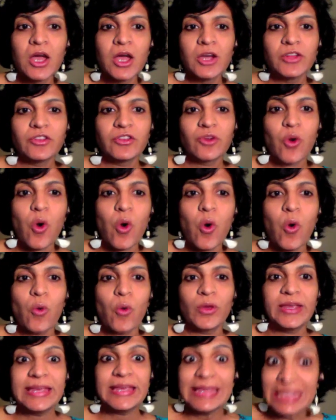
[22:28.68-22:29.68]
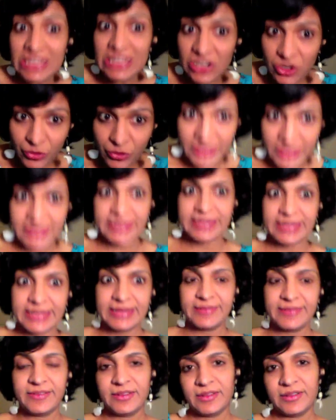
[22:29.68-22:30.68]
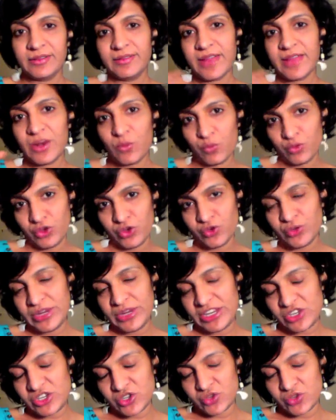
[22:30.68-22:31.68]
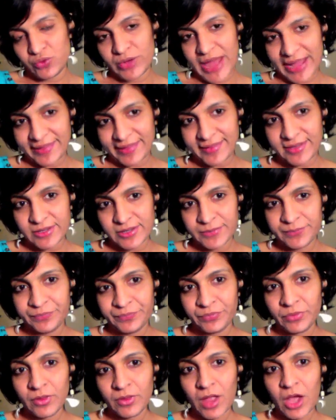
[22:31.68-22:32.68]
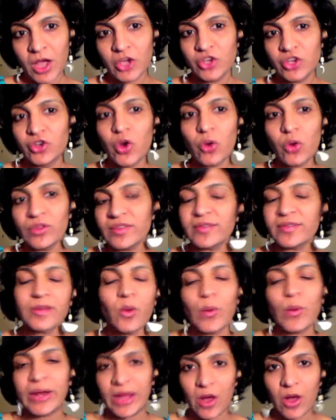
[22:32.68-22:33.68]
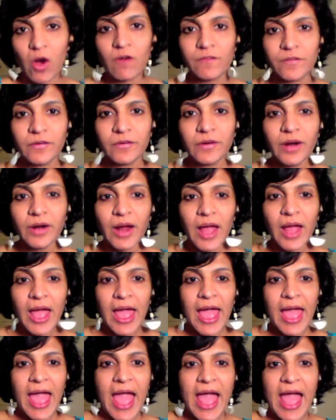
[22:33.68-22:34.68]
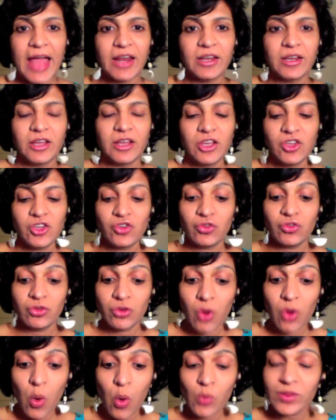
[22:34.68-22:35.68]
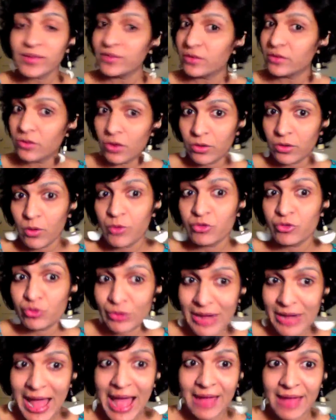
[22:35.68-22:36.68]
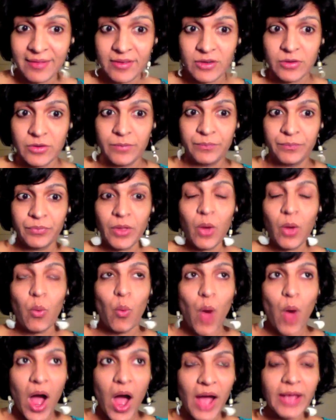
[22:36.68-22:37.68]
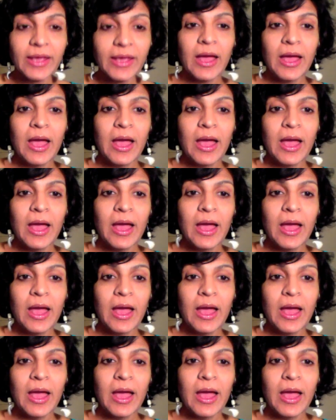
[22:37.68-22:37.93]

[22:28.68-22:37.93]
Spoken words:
So here it is that you need to do next. This is a winning offer, and this is not going to last. Why?